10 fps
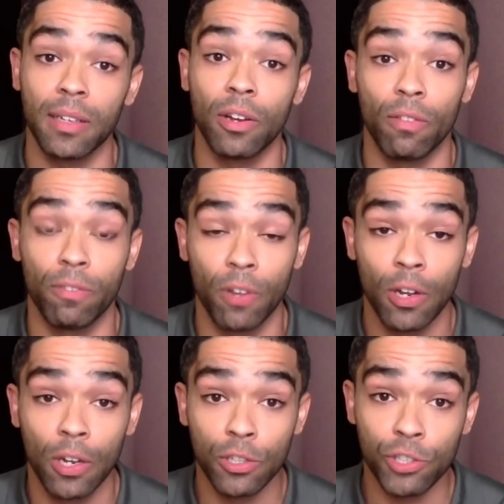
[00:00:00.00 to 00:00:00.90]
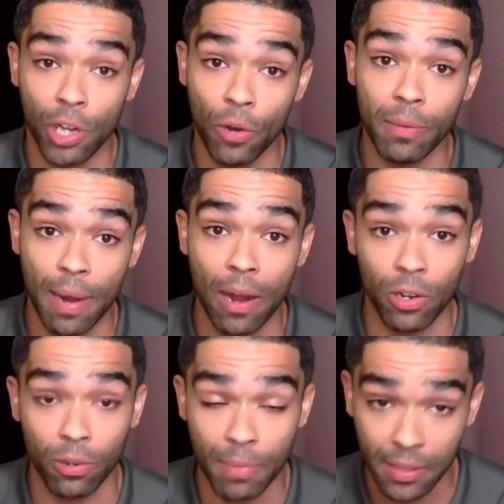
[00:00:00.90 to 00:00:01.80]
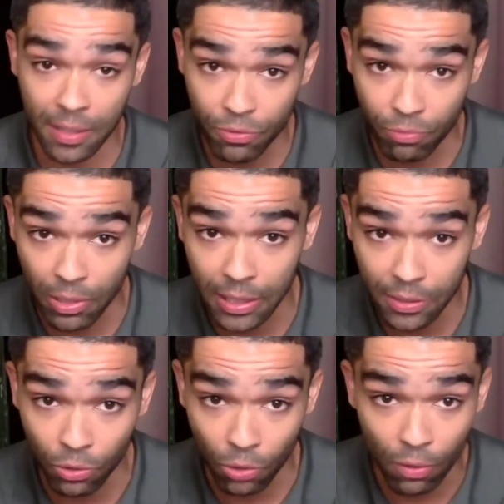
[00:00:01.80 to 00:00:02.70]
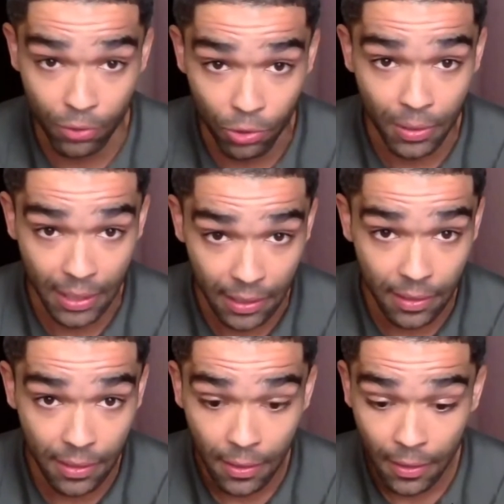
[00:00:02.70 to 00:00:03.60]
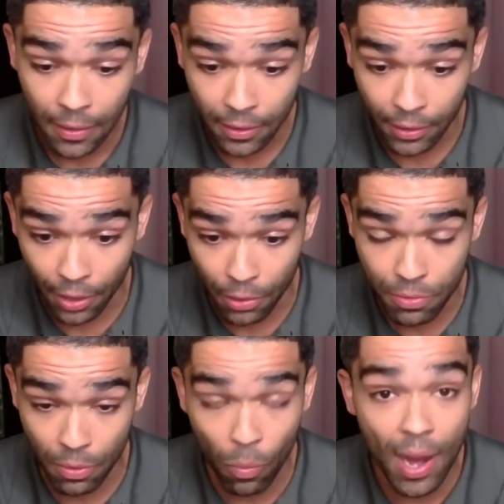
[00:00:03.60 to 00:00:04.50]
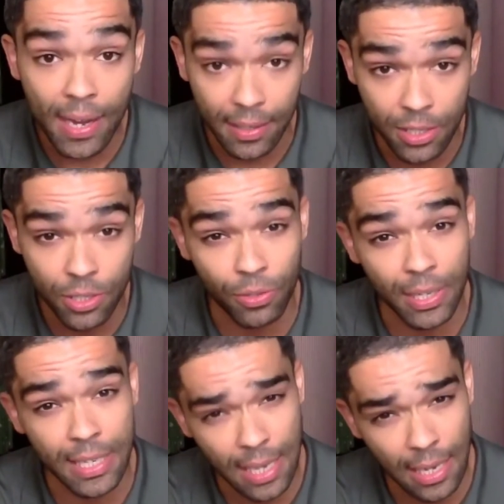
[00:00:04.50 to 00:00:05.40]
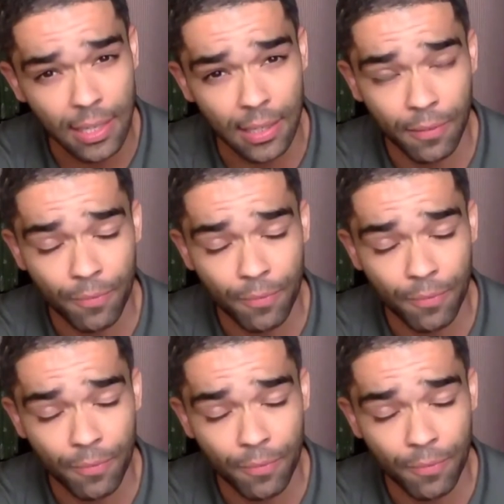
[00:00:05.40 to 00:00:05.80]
of showing Malcolm in this really sort of unique, you know, way, this unique setting.